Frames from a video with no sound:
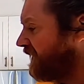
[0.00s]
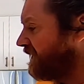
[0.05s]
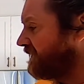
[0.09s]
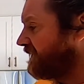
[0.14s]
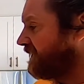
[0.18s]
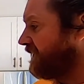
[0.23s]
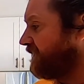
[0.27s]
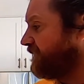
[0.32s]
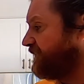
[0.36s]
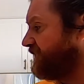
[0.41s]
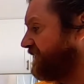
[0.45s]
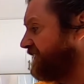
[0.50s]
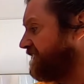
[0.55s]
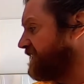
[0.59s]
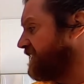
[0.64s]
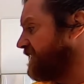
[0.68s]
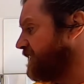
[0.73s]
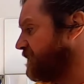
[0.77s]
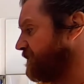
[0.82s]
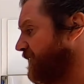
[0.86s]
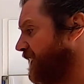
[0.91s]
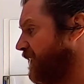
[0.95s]
at kind of
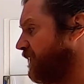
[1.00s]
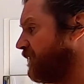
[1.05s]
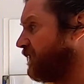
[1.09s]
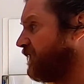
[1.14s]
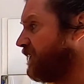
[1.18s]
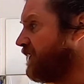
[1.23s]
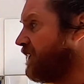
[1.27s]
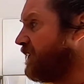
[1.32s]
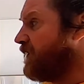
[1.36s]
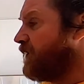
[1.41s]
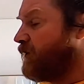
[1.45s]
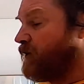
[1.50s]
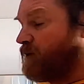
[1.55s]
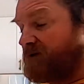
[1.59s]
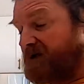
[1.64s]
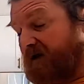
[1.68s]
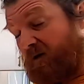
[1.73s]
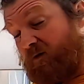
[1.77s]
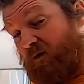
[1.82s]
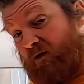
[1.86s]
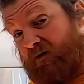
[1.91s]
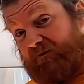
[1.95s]
thinking about,
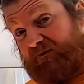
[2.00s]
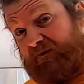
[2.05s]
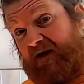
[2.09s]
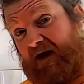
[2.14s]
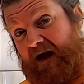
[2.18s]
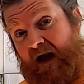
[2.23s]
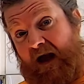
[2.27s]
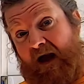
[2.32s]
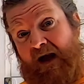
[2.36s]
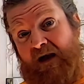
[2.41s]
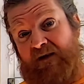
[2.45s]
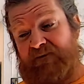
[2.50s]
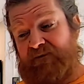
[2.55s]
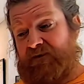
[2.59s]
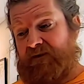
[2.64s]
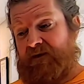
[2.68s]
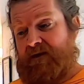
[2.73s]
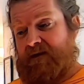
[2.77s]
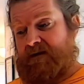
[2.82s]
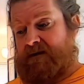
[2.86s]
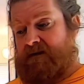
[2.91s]
okay, well, if we have,